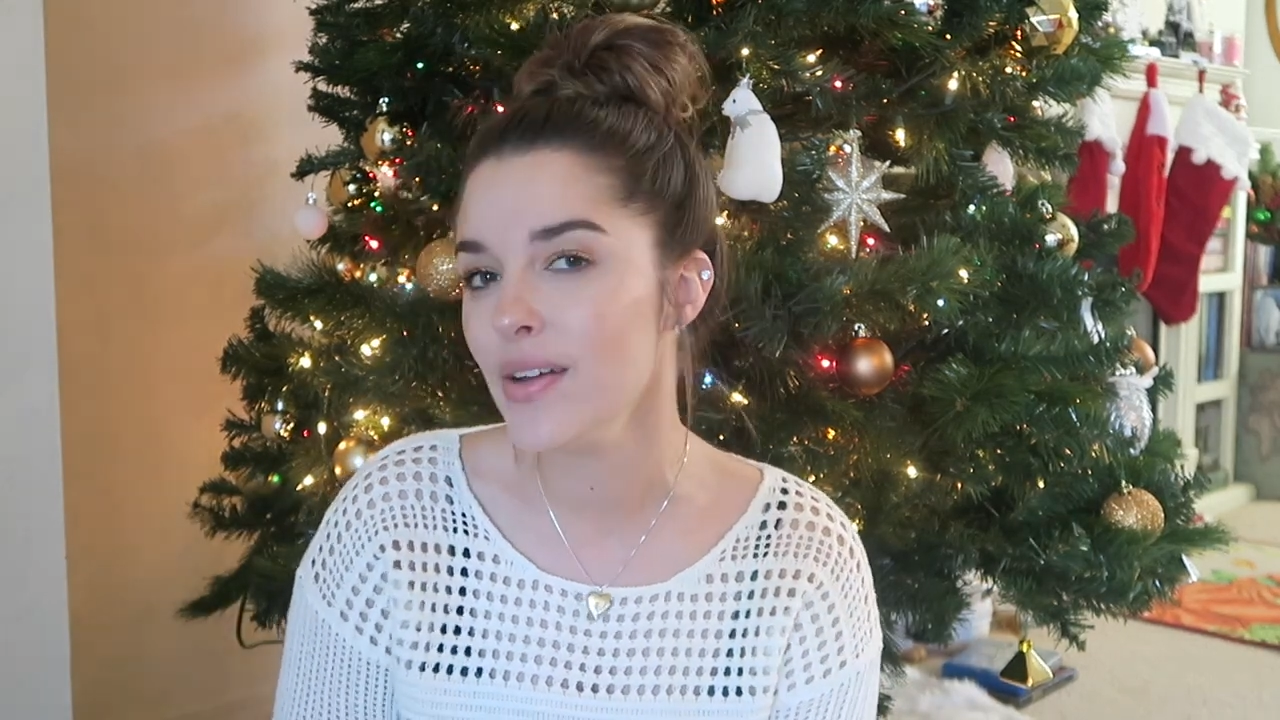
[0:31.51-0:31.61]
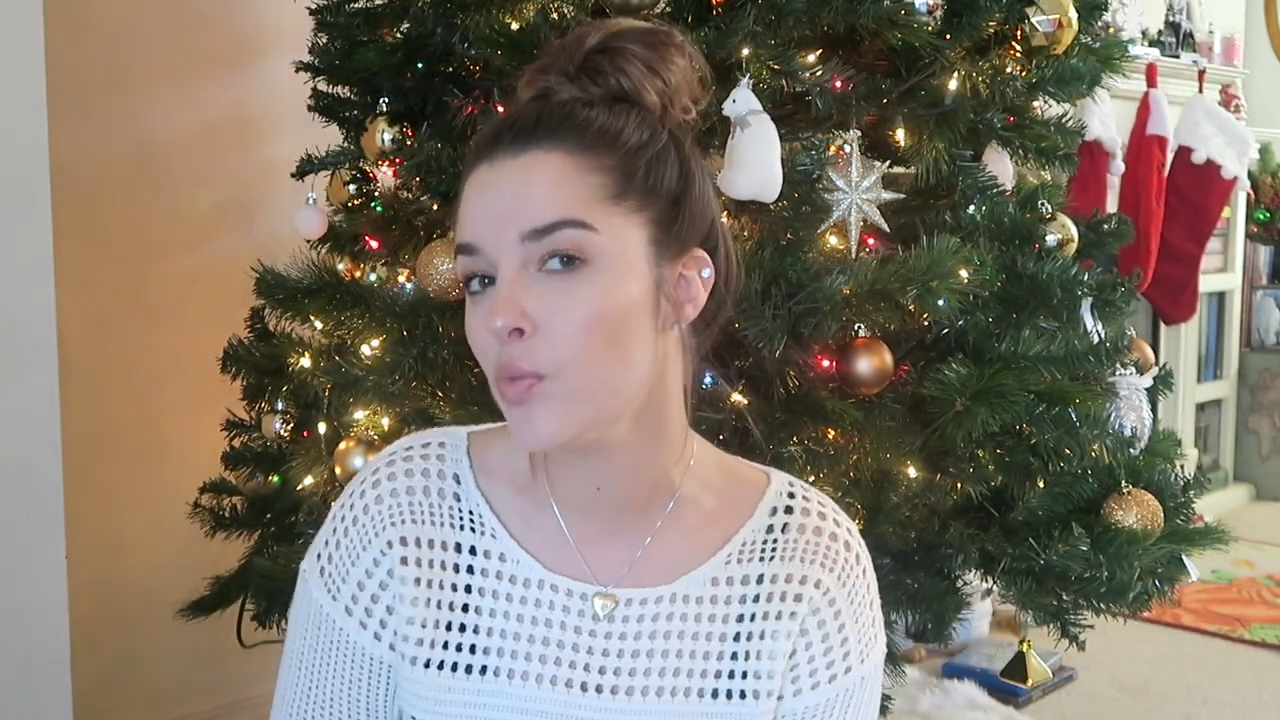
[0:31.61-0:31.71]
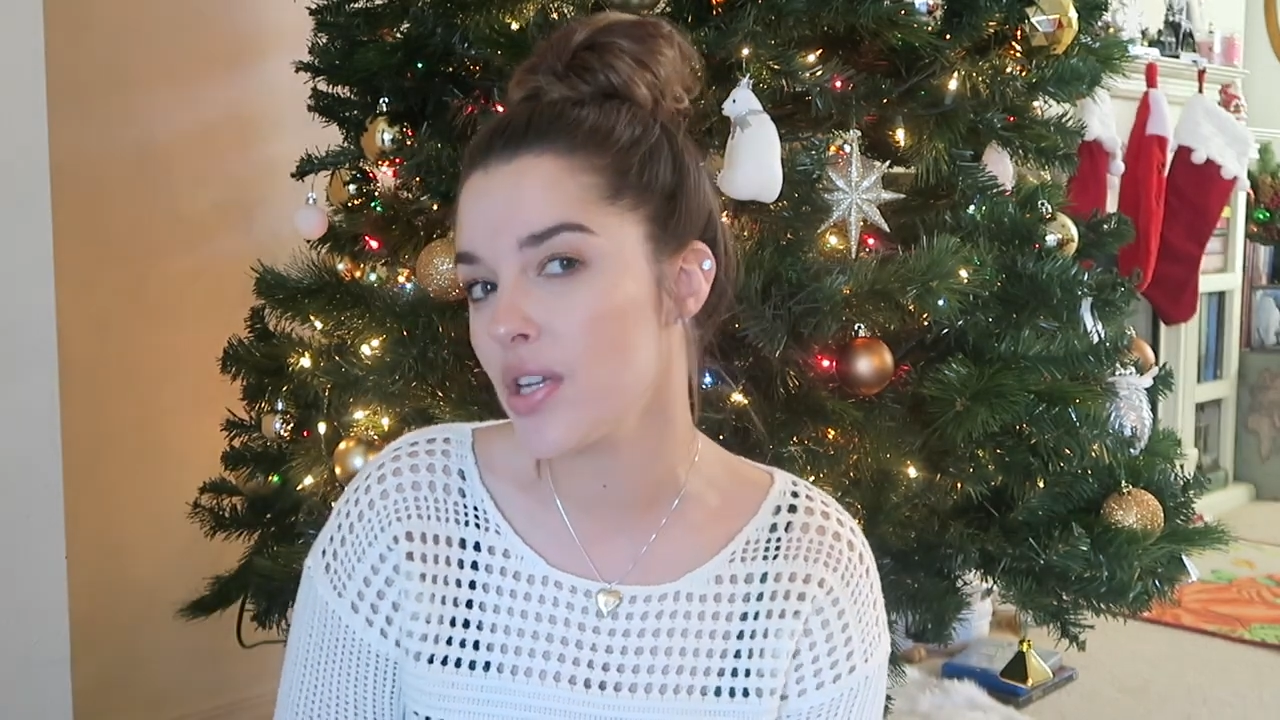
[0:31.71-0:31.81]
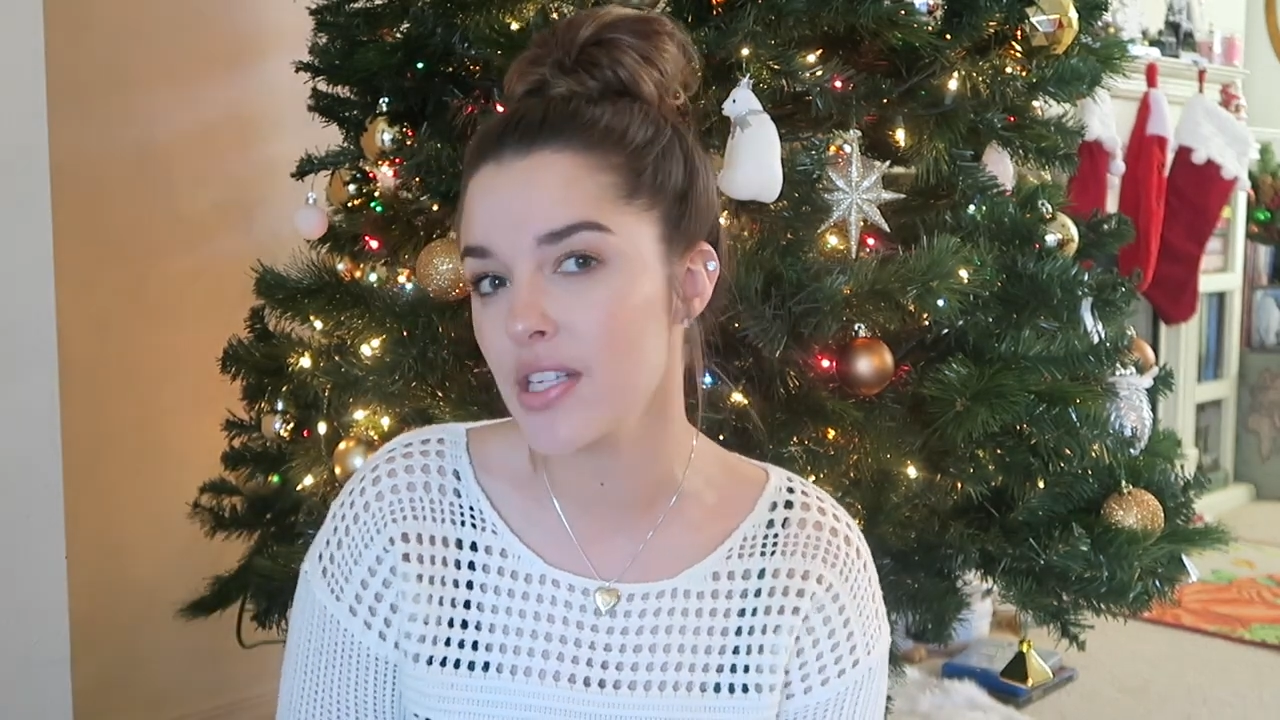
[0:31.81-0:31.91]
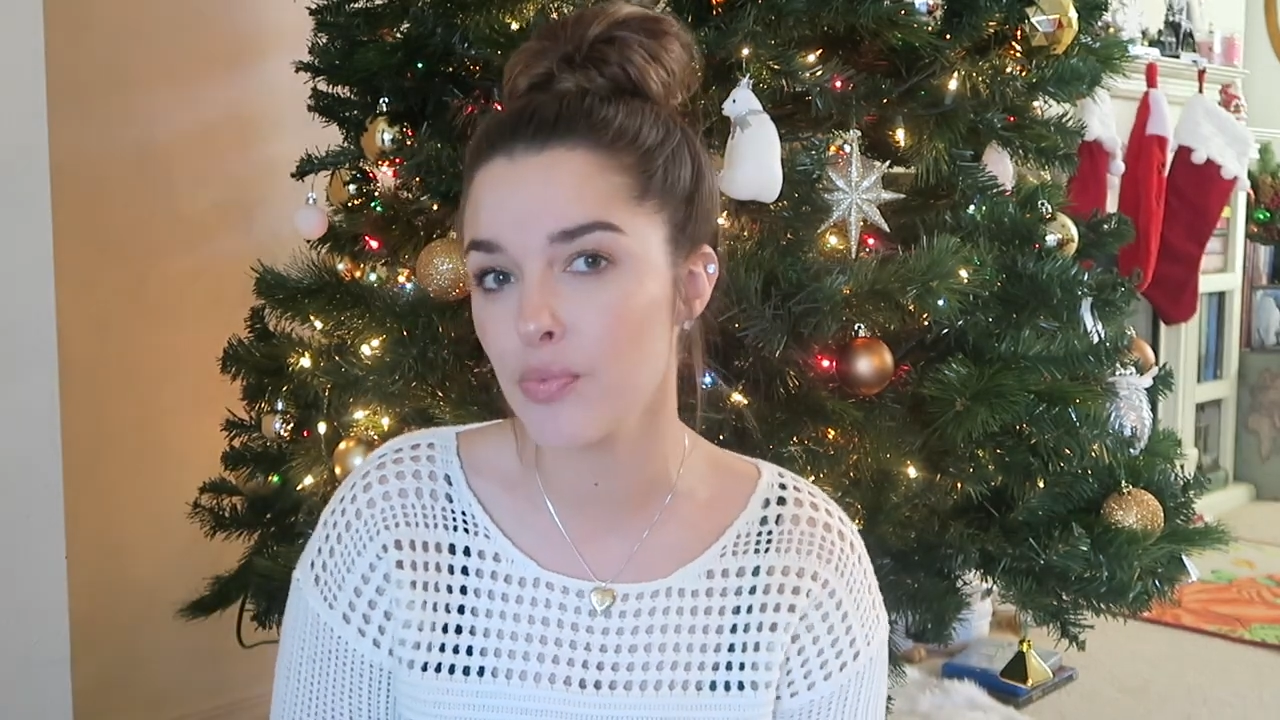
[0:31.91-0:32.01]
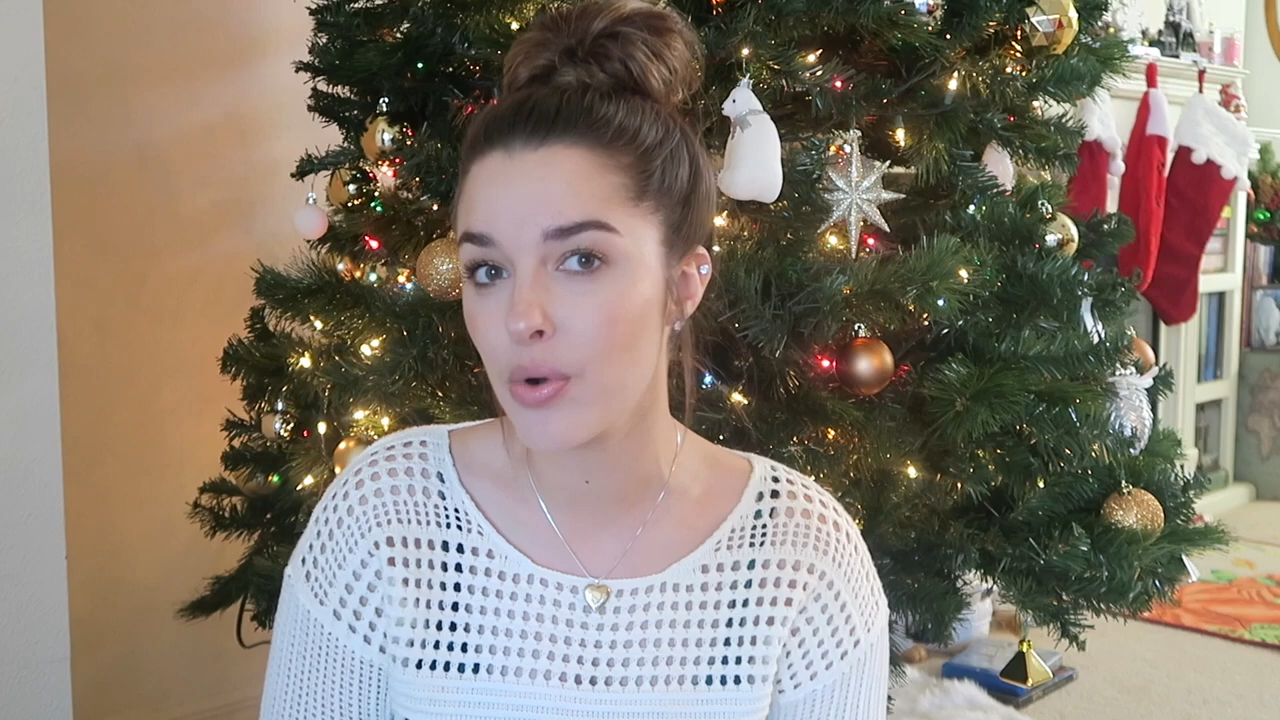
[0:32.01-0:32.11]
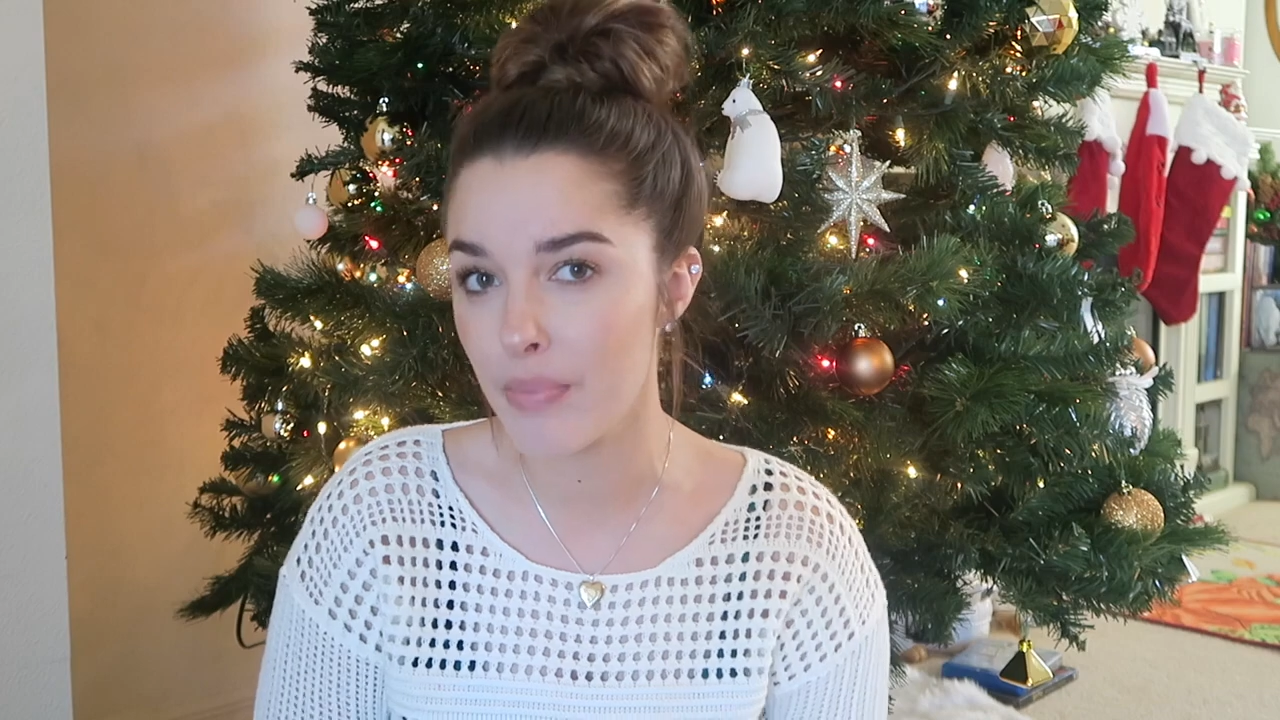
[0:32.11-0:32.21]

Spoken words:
wasn't